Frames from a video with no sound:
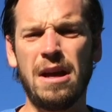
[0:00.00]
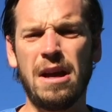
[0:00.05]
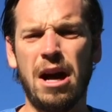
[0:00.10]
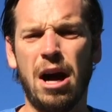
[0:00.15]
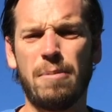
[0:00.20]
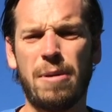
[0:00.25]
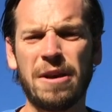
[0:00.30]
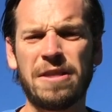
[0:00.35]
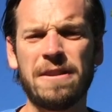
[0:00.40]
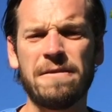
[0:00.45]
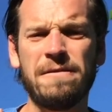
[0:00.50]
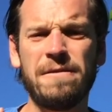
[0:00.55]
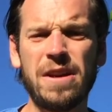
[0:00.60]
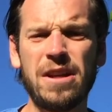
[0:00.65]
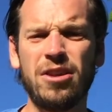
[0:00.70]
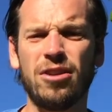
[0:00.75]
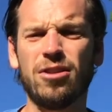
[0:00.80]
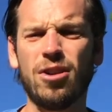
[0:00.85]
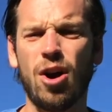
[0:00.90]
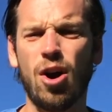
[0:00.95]
about the
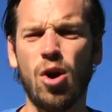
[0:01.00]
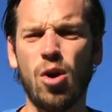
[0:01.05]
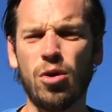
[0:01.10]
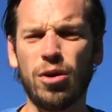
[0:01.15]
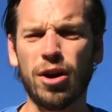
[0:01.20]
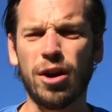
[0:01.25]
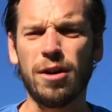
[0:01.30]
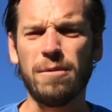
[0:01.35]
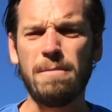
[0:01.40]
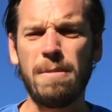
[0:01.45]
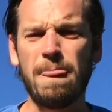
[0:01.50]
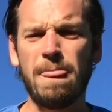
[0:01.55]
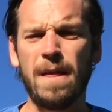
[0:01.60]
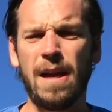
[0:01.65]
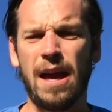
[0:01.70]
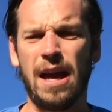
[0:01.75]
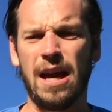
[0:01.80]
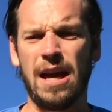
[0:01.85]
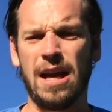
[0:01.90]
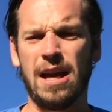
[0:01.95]
vineyard owner
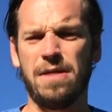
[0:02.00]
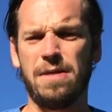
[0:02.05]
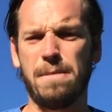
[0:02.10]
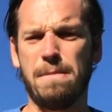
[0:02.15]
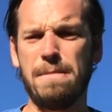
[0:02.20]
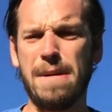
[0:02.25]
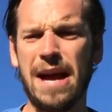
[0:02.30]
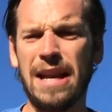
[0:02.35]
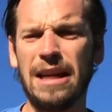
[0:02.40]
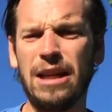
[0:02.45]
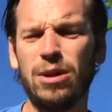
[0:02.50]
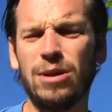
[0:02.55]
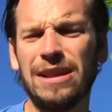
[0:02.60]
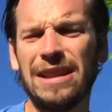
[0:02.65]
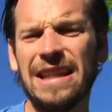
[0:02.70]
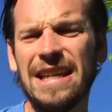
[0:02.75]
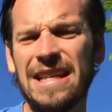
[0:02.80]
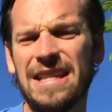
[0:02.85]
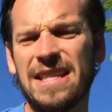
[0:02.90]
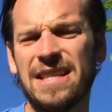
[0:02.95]
and the men he
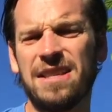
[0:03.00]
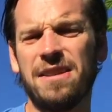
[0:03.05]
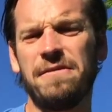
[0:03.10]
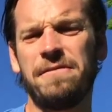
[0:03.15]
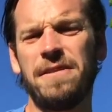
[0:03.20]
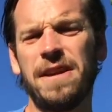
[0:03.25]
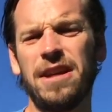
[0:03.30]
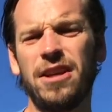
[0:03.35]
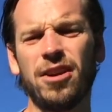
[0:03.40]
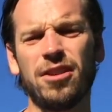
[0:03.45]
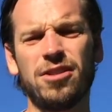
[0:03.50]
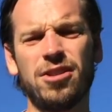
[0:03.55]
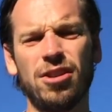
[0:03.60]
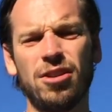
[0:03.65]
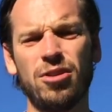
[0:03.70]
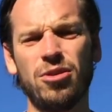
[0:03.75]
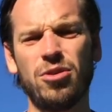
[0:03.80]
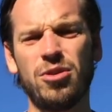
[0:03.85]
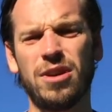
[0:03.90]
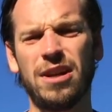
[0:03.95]
leases the vineyard
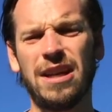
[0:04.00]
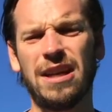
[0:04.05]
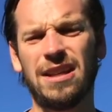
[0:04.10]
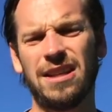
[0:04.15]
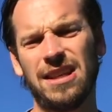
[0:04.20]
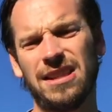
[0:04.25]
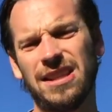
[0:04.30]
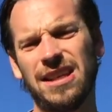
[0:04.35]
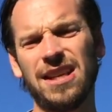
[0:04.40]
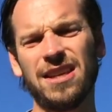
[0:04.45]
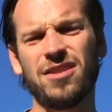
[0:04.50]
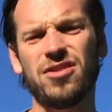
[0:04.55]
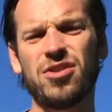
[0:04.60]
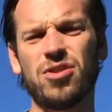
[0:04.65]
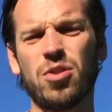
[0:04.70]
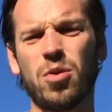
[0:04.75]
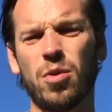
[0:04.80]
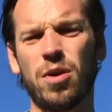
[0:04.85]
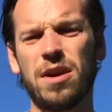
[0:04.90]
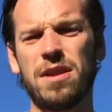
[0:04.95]
to. And at the end of the
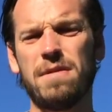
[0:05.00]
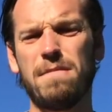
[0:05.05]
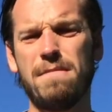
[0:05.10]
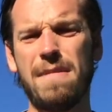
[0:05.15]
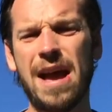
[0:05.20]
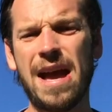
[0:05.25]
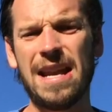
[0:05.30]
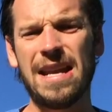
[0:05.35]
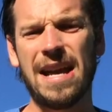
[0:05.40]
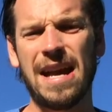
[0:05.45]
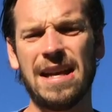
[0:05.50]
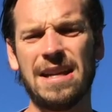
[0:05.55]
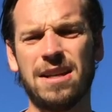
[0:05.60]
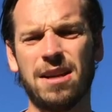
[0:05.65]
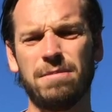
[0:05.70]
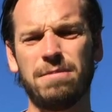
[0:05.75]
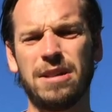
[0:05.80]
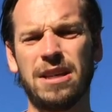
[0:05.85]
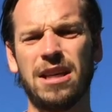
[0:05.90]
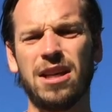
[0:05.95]
story, the men end
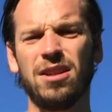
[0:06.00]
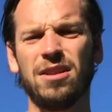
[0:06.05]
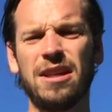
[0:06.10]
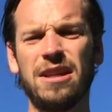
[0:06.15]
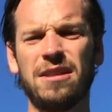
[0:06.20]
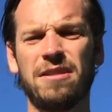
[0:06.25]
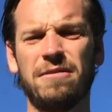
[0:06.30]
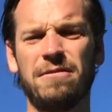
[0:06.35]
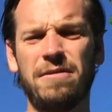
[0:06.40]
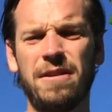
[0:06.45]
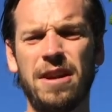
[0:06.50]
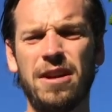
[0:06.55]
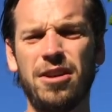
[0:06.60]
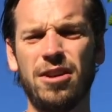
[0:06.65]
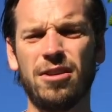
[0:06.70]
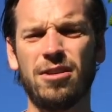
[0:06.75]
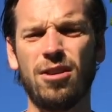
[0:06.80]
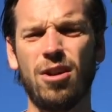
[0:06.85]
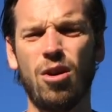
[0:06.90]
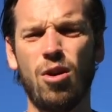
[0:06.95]
up killing the
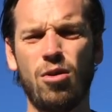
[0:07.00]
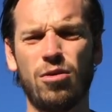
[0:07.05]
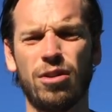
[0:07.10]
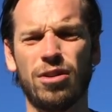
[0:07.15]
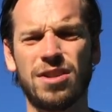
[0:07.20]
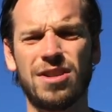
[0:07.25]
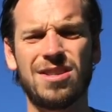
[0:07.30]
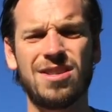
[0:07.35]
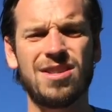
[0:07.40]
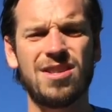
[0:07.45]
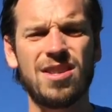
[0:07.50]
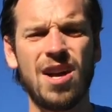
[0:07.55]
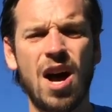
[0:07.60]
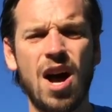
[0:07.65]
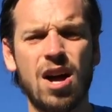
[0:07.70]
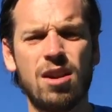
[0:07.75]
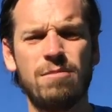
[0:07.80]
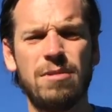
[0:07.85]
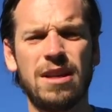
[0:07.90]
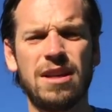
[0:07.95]
vineyard owner's
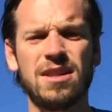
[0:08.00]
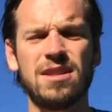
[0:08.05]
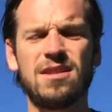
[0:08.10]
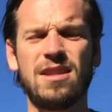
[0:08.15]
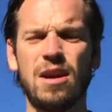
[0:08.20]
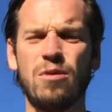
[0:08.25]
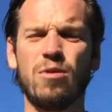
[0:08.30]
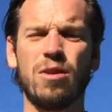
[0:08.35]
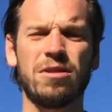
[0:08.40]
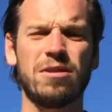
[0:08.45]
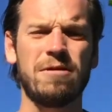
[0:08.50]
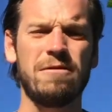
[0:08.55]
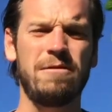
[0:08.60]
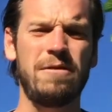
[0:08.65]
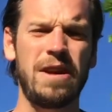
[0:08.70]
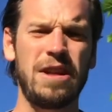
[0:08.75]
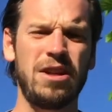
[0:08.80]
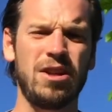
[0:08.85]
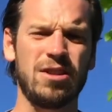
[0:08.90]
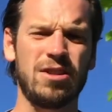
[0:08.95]
son because they want the
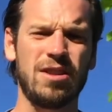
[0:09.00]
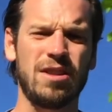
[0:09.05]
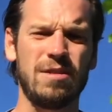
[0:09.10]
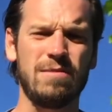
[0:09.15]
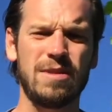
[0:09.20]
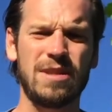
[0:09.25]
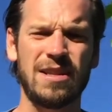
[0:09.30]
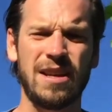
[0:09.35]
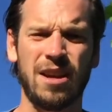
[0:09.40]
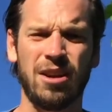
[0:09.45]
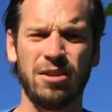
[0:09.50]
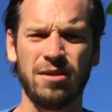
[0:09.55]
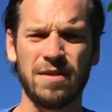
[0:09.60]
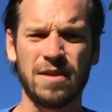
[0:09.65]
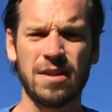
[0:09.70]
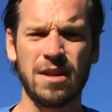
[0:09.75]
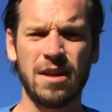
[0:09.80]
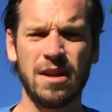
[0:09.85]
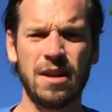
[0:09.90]
vineyard to themselves.